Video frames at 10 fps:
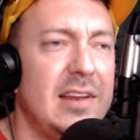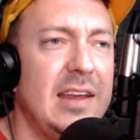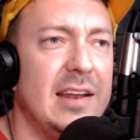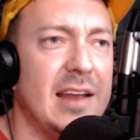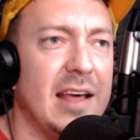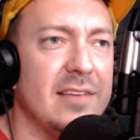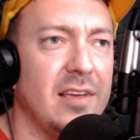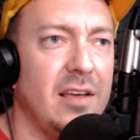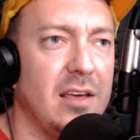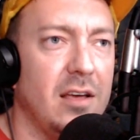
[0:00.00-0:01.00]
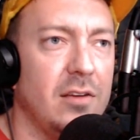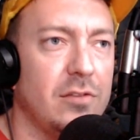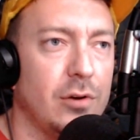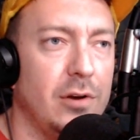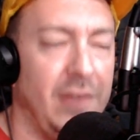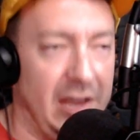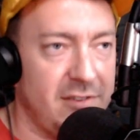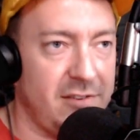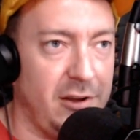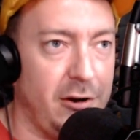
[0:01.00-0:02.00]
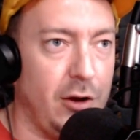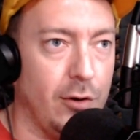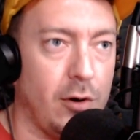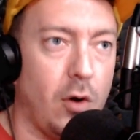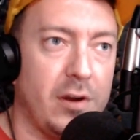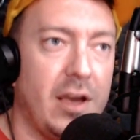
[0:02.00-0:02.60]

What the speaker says: needed as a sort of ancillary or